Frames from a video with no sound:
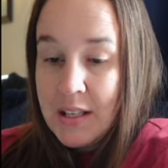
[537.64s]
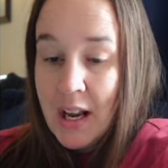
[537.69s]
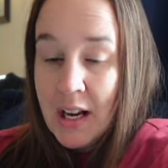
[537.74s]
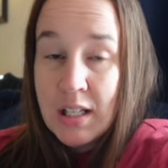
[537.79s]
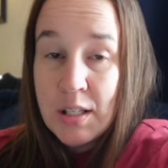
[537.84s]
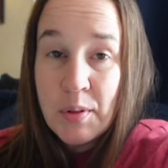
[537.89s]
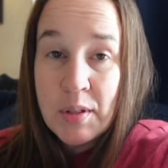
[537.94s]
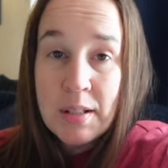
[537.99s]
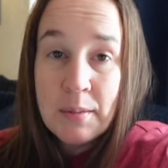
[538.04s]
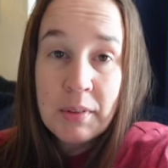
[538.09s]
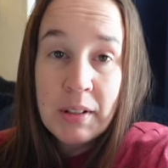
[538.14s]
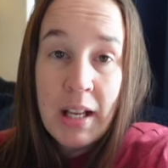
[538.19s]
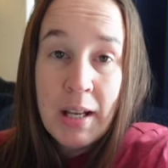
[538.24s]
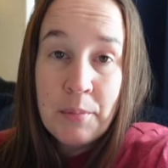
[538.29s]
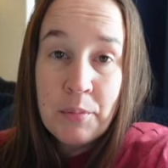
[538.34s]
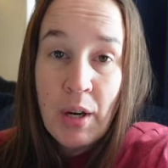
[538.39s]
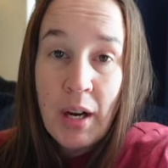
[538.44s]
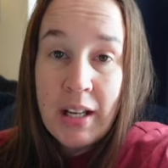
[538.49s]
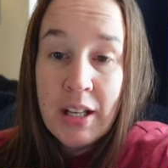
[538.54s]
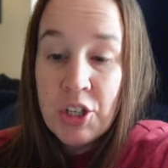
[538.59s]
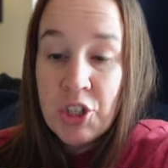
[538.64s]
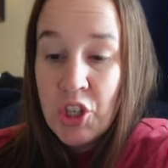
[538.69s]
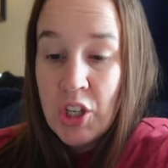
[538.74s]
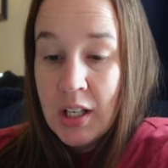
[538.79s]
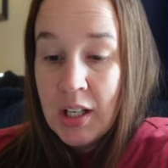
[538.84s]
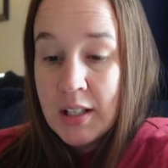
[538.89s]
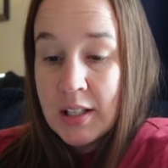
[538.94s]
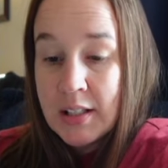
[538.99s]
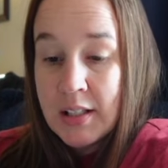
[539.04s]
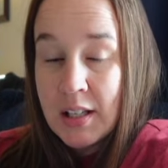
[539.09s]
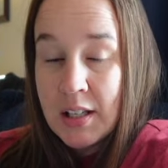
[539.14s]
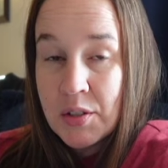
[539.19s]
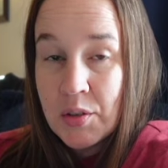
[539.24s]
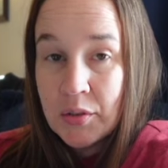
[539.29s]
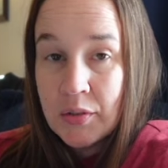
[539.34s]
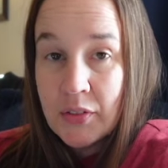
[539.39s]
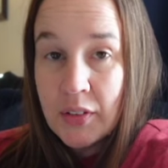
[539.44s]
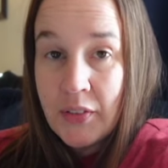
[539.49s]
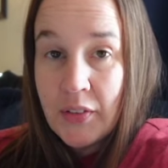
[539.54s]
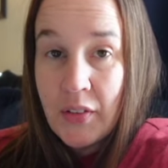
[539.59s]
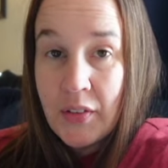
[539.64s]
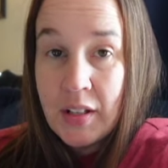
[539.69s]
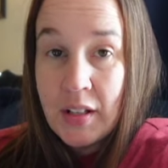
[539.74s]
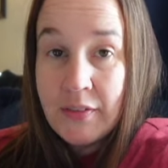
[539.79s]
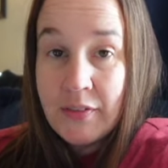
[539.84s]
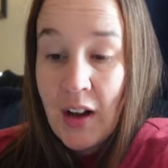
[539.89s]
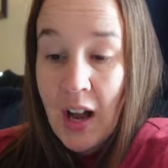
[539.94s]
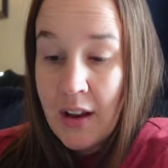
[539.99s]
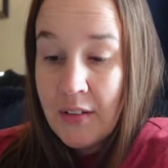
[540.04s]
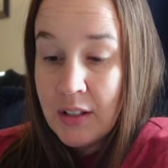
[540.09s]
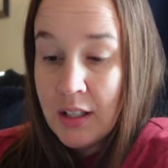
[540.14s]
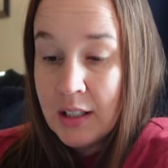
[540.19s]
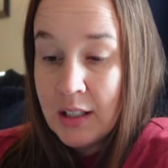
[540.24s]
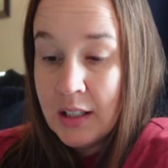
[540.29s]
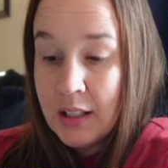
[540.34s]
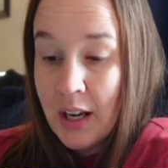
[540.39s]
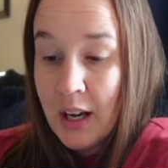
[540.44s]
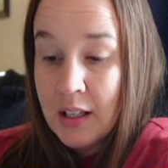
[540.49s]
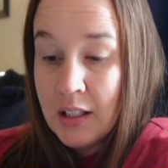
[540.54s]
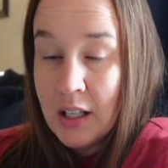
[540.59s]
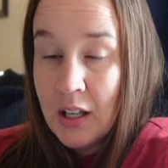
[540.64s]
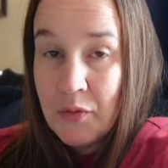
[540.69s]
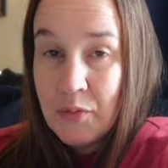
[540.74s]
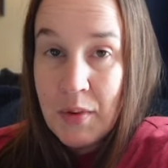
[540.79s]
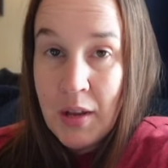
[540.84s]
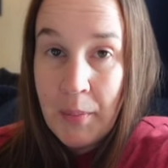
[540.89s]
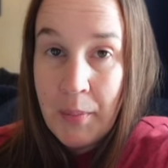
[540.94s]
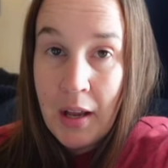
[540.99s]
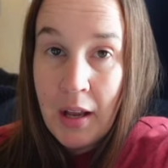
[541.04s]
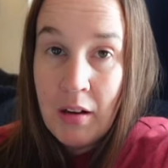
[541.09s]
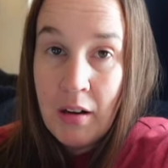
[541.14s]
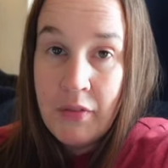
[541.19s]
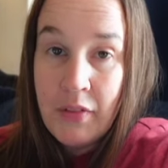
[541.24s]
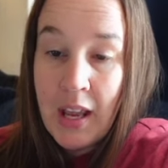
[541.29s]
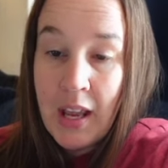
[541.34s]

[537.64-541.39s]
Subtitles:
Next was some Lane Bryant jeans. These sold for $55.99, giving me a payout of